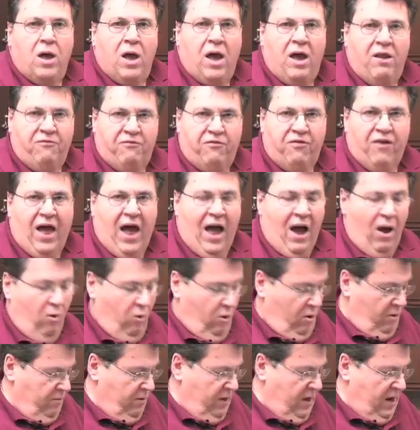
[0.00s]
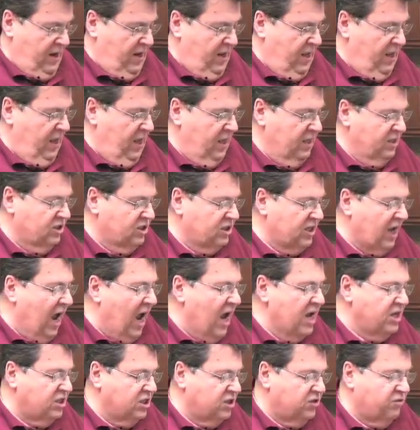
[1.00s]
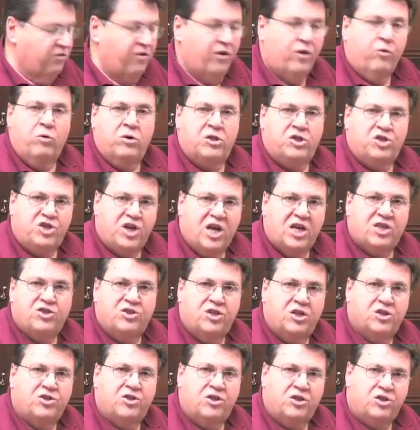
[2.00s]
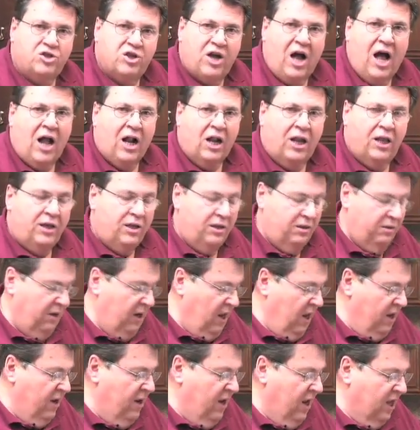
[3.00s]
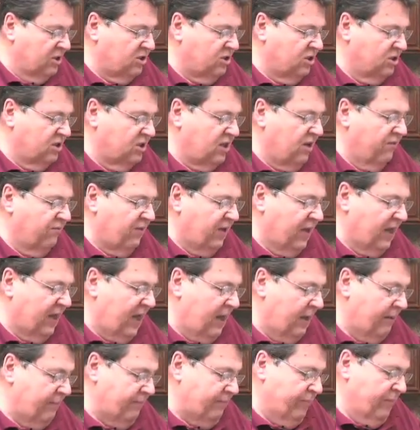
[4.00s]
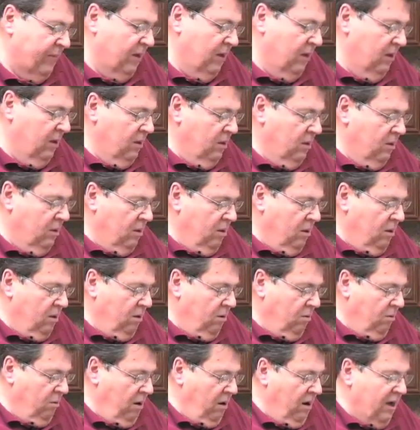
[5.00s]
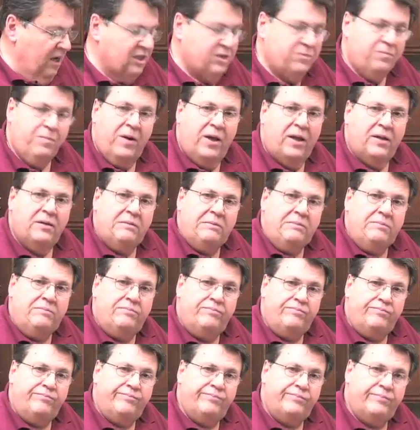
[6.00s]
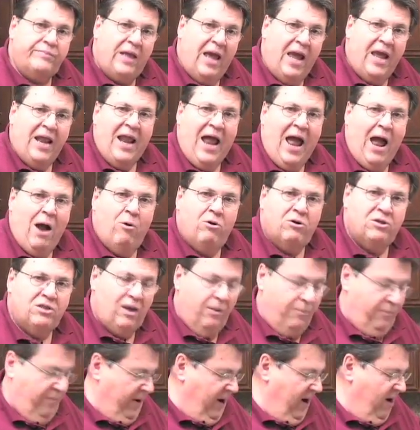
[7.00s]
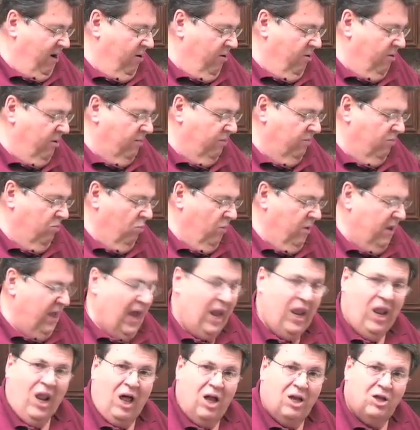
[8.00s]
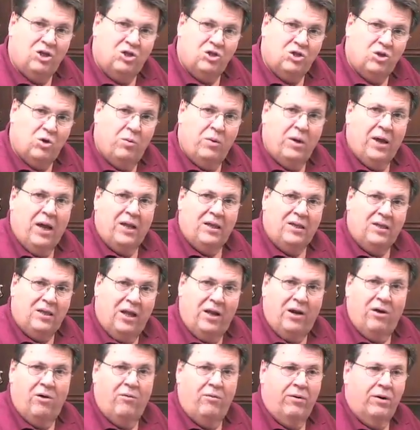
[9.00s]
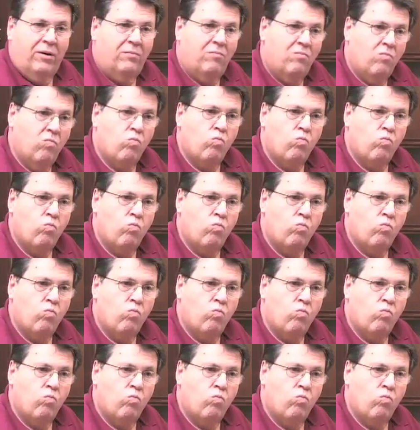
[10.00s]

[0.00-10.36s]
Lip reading: and flour, and the insides is filled with chestnuts and chocolate and nuts and stuff like that. Well, I spent 8 hours up there, and we had lunch and we had dinner, and